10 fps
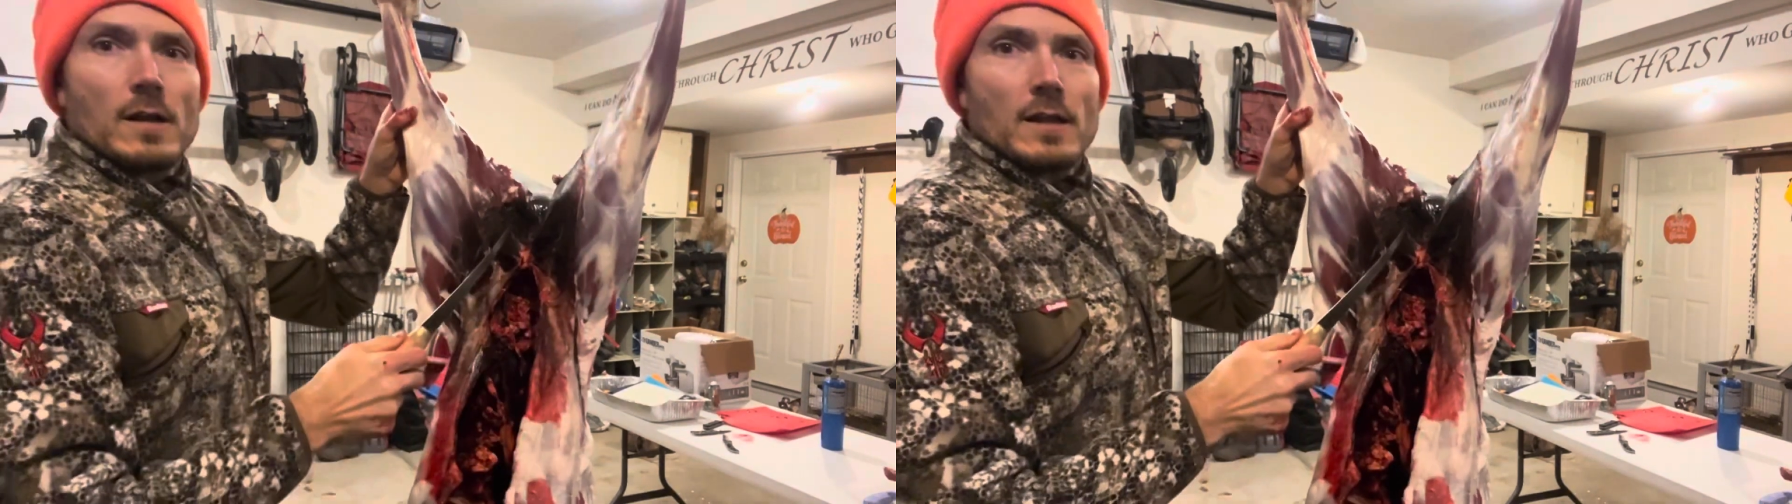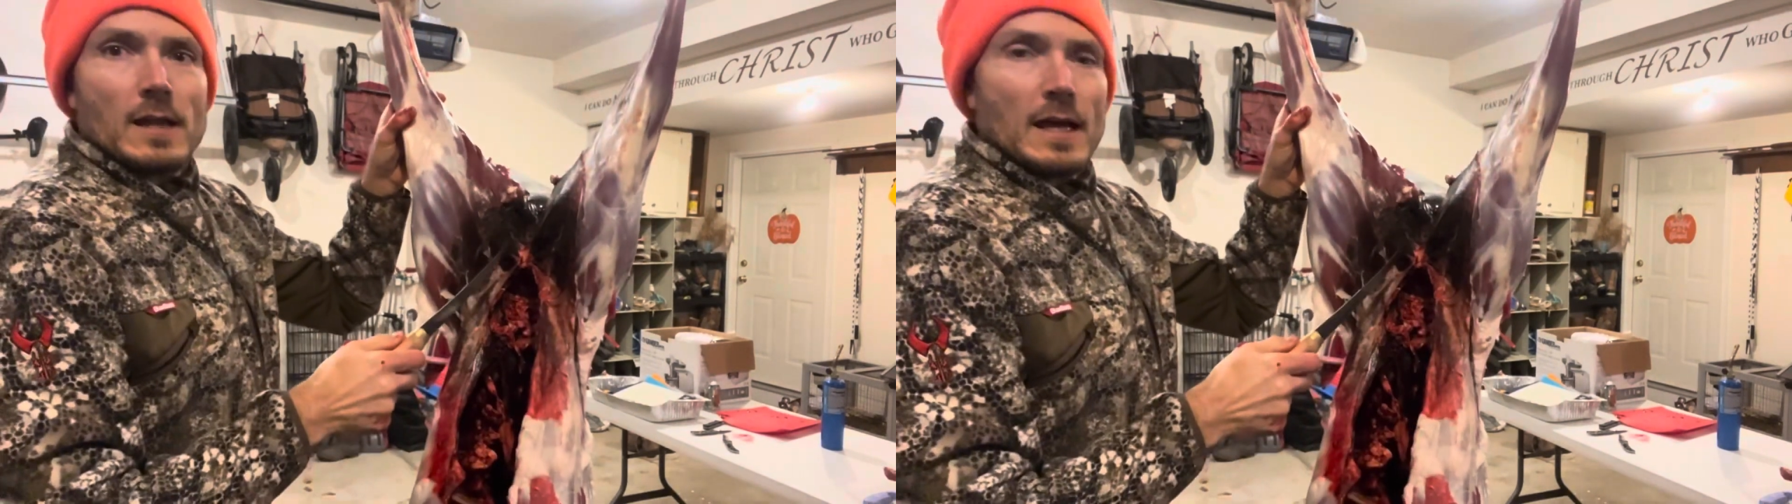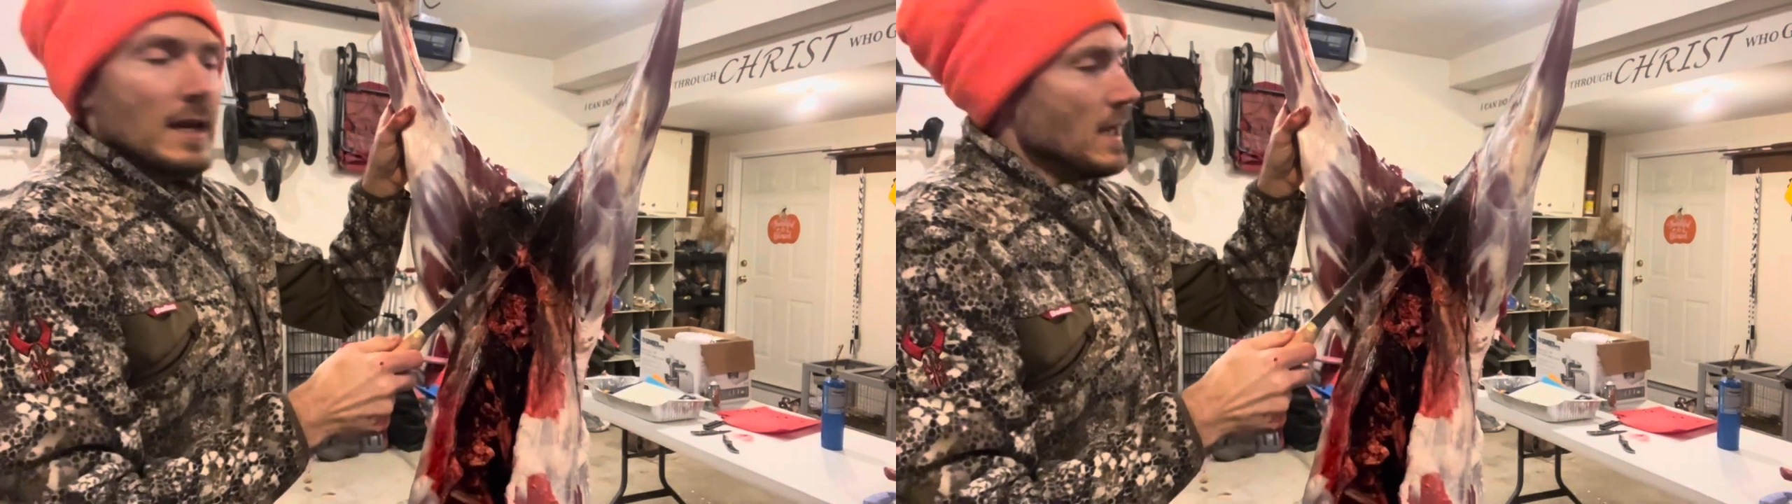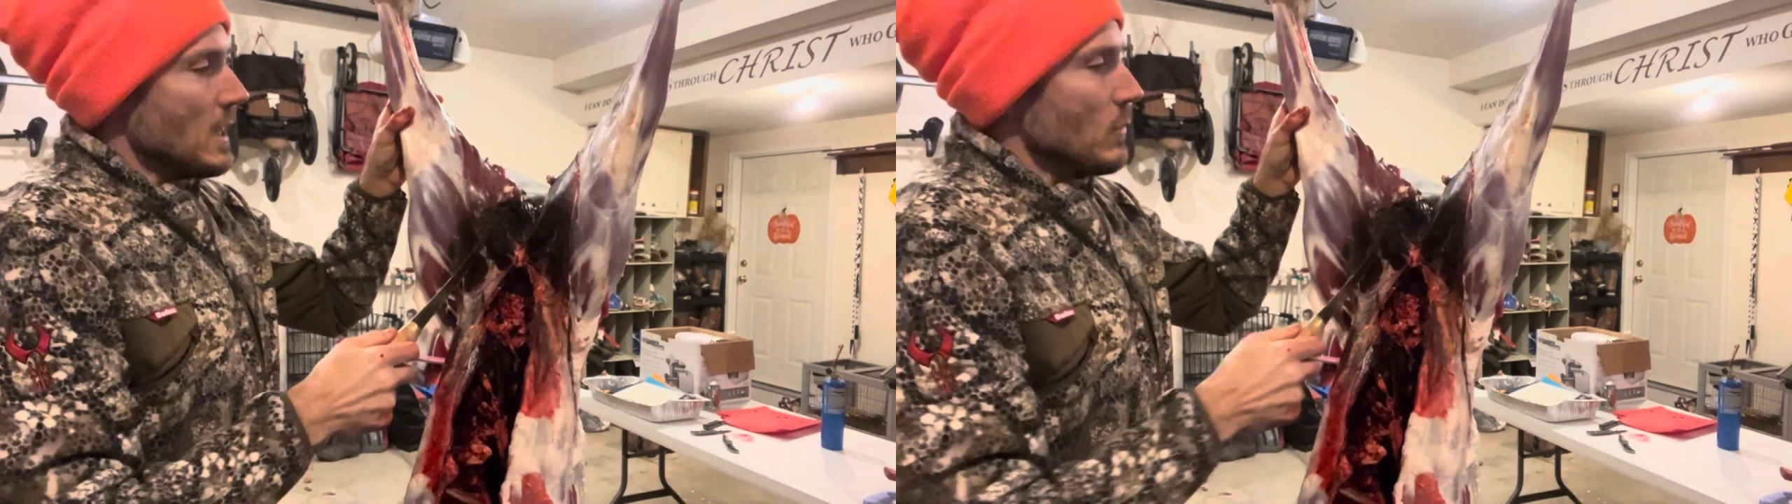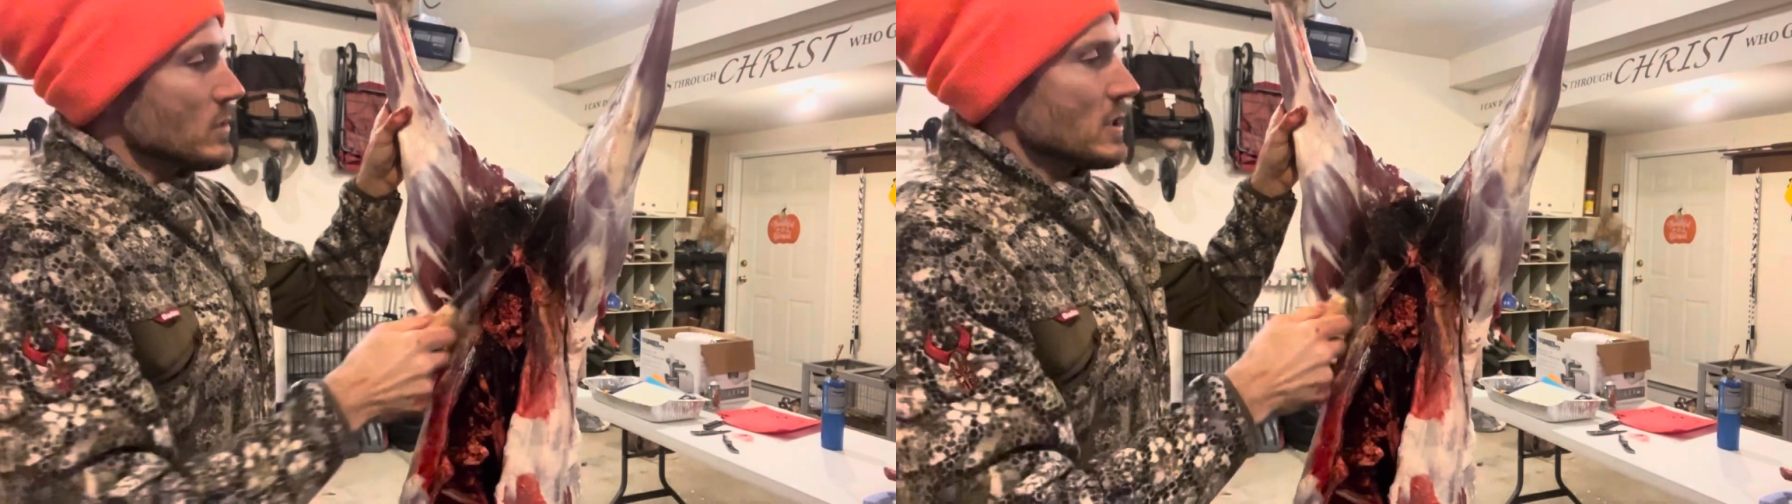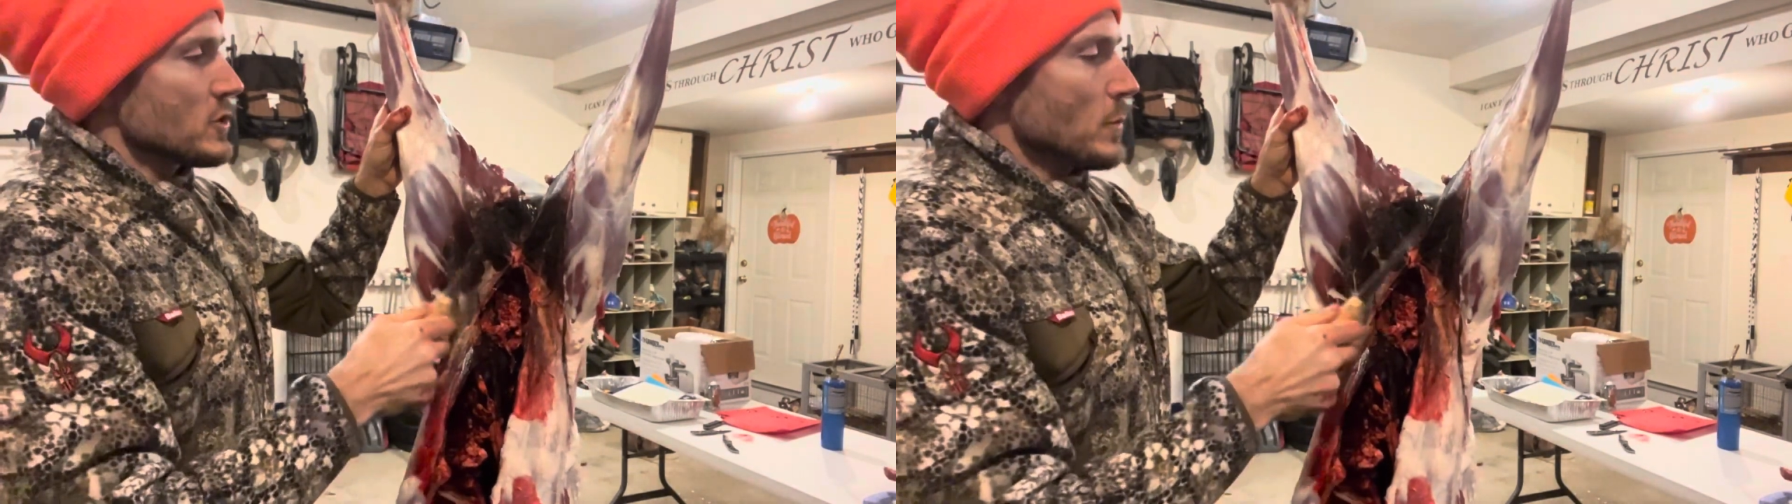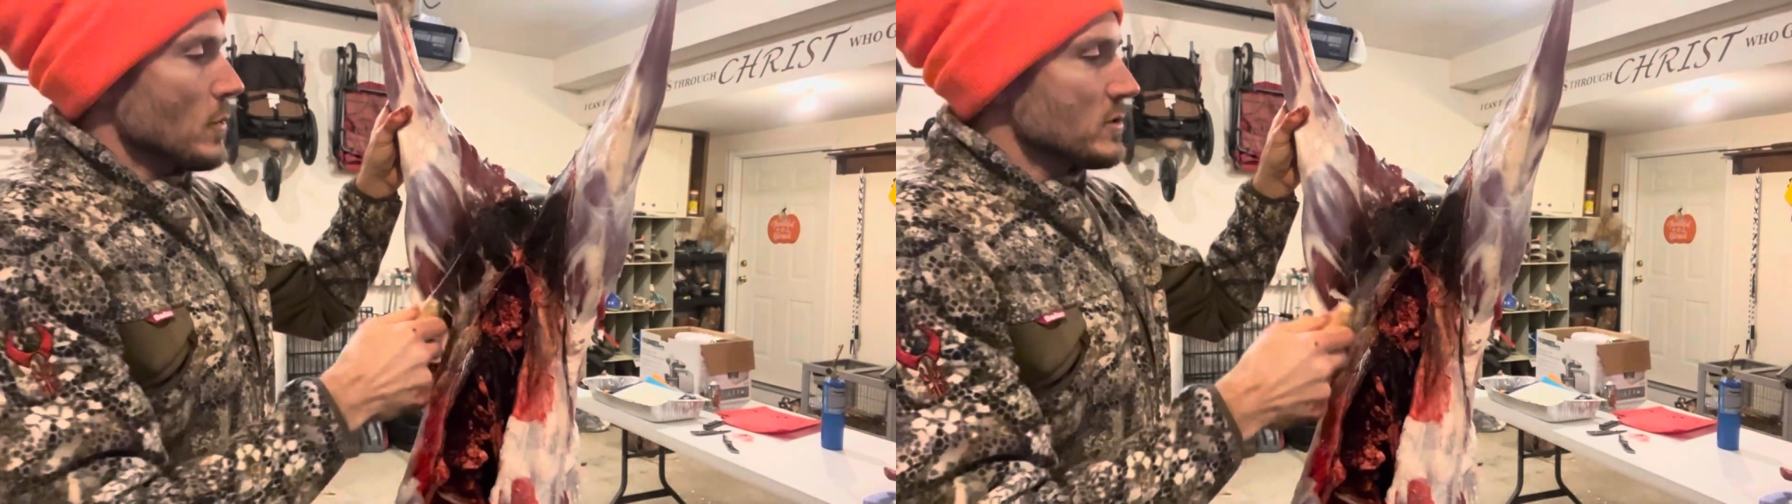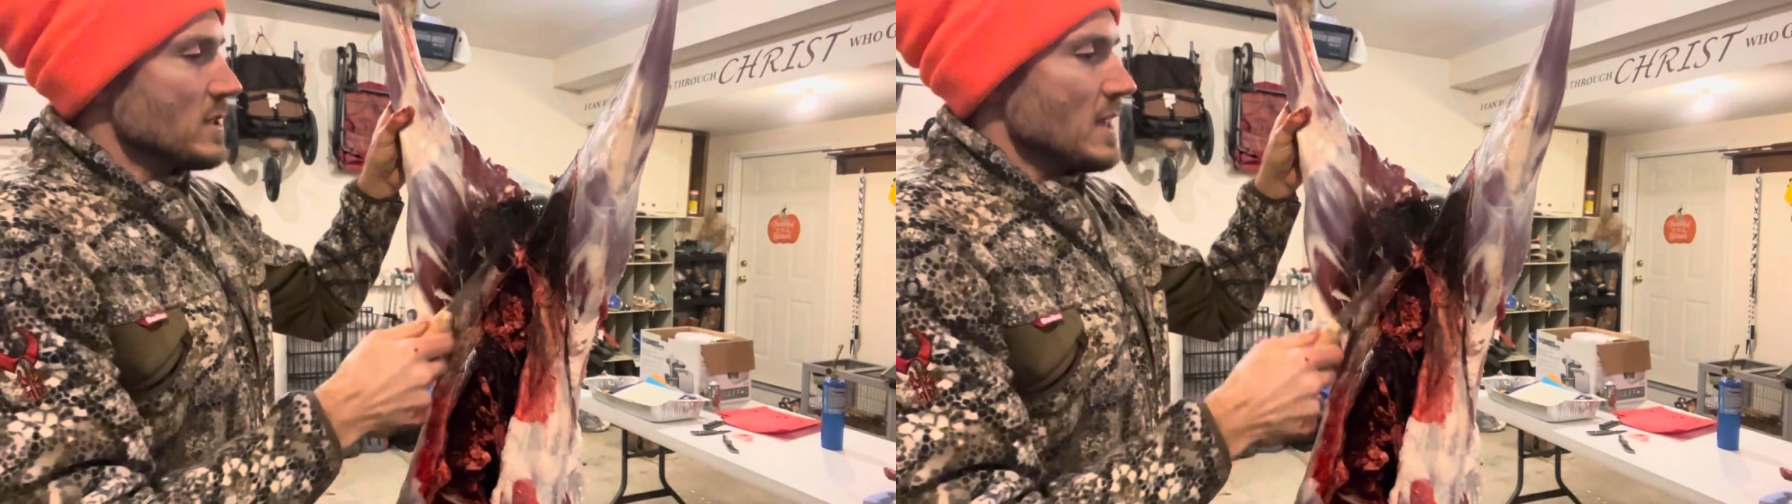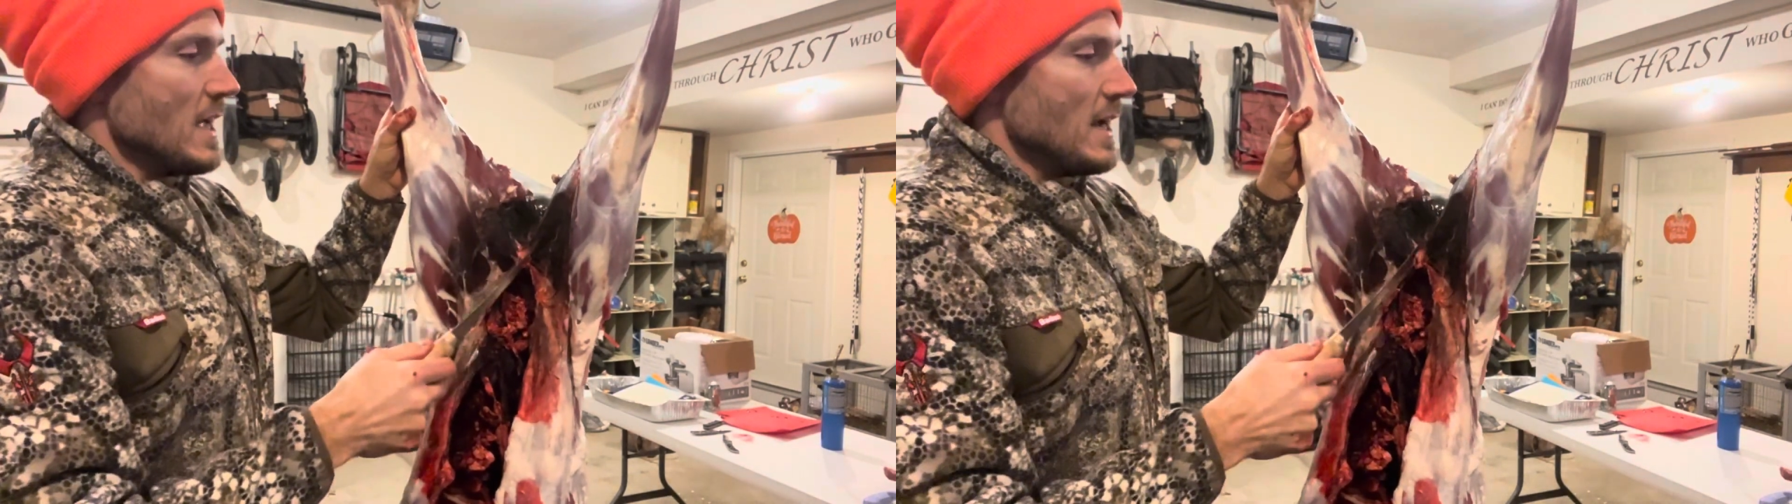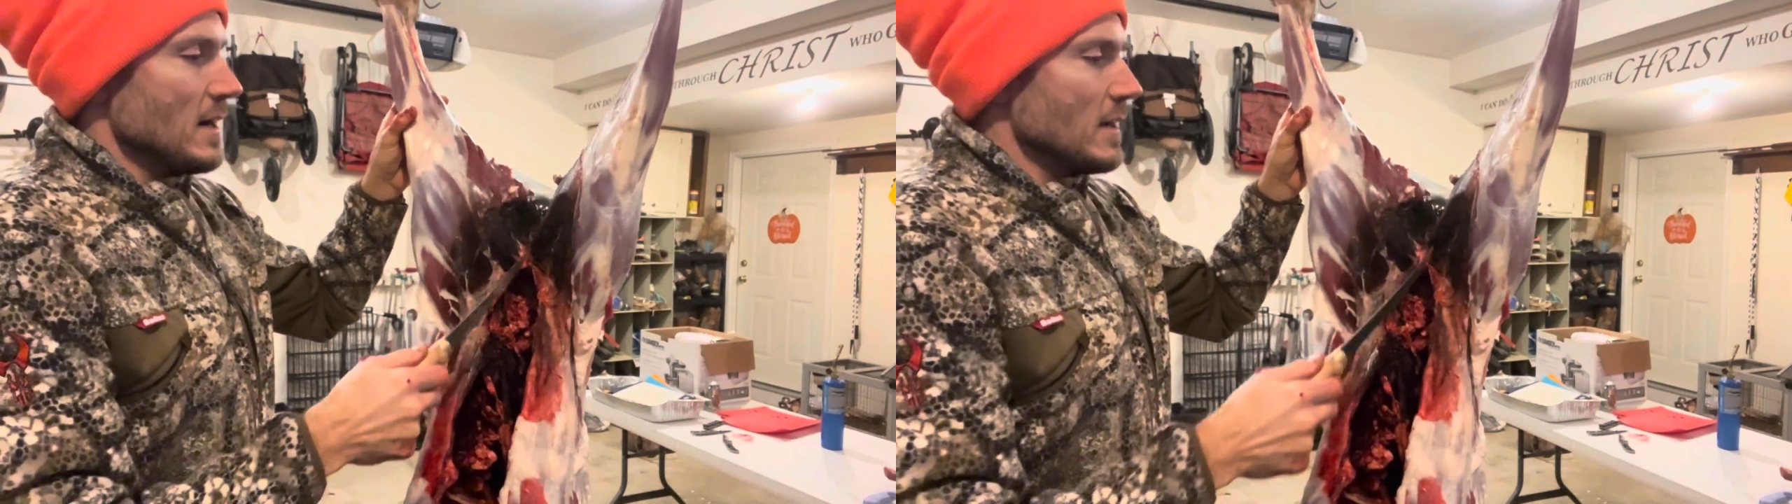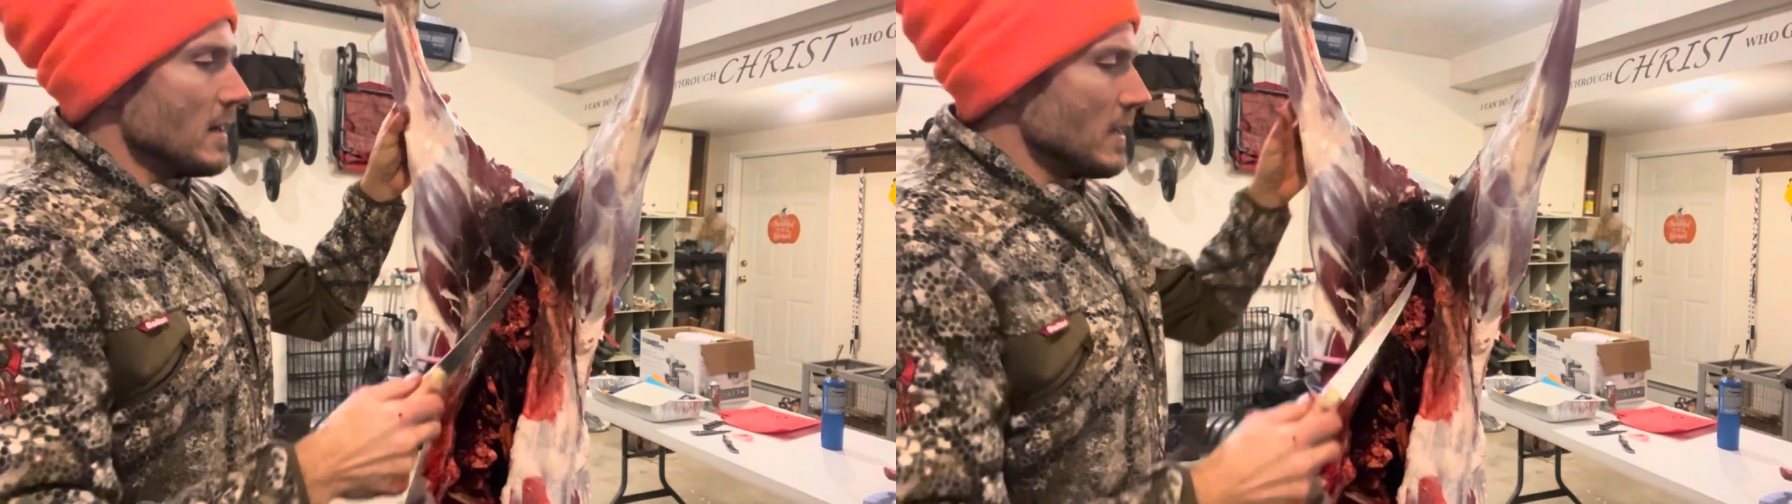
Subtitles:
that was exposed to the air,